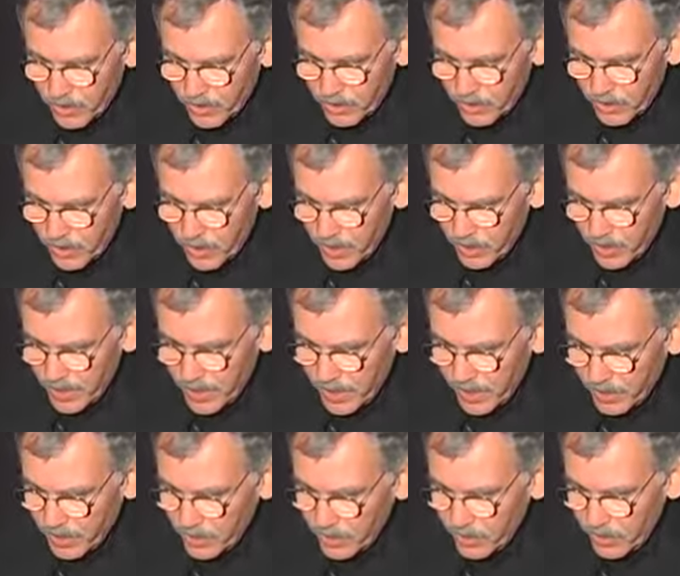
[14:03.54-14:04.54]
studio in
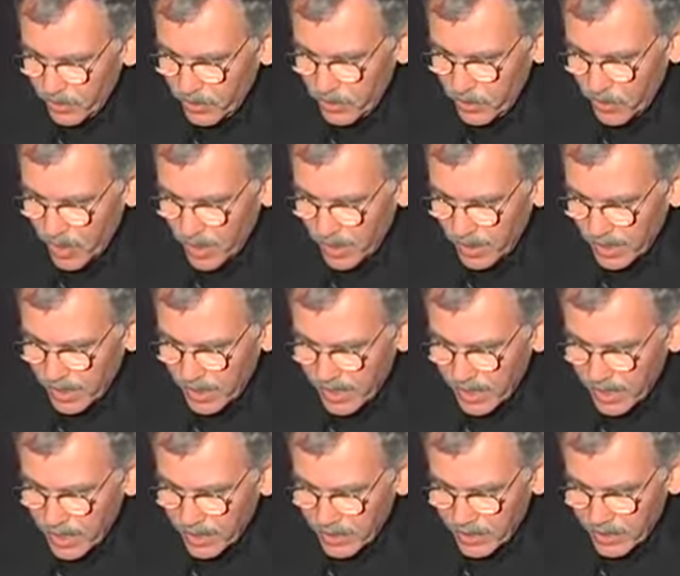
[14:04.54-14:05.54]
Kingston, New York,
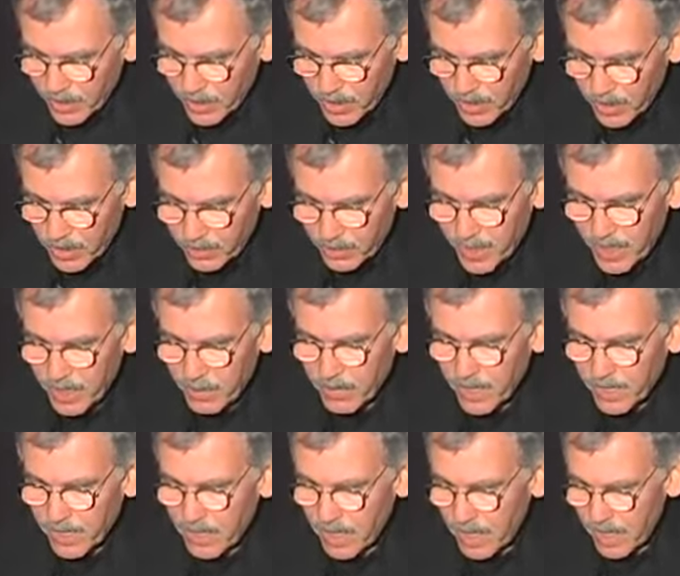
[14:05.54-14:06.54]
and I started spending
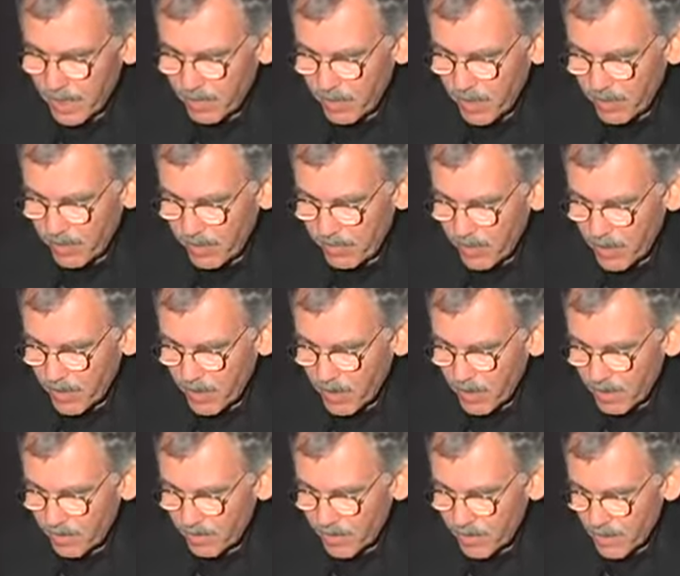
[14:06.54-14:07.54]
my time on fine
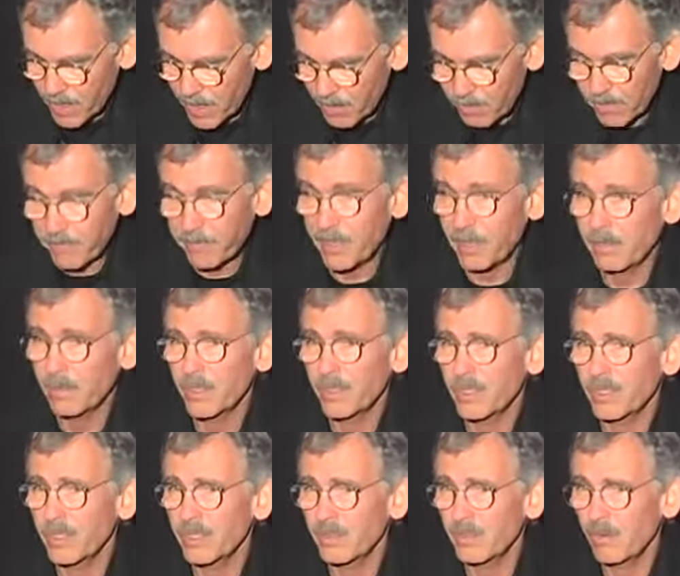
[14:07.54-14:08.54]
art photography,
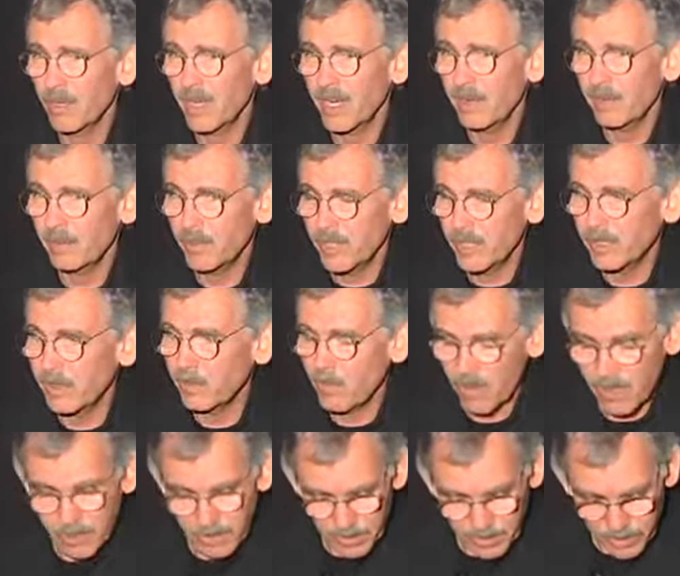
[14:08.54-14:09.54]
which is what I really
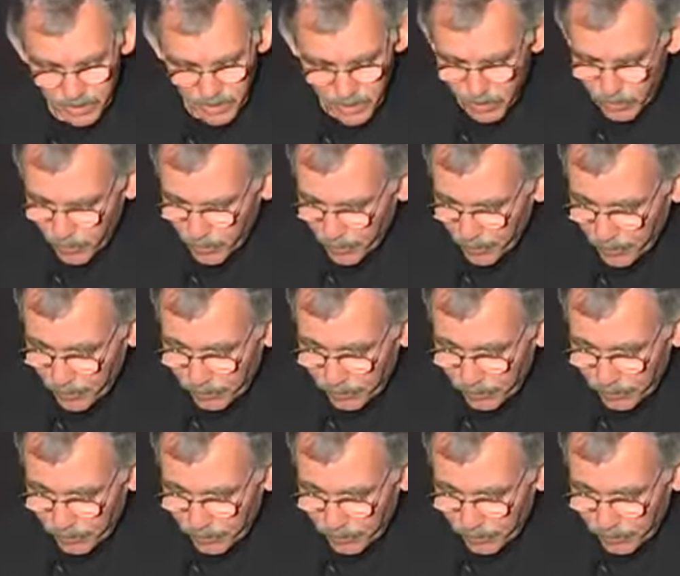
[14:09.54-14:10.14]
wanted to do.